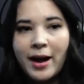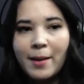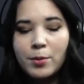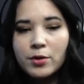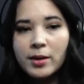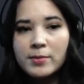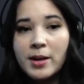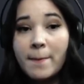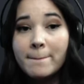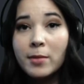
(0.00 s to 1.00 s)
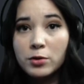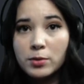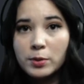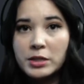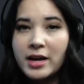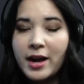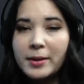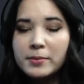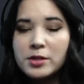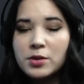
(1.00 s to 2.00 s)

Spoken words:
apple comes up multiple times.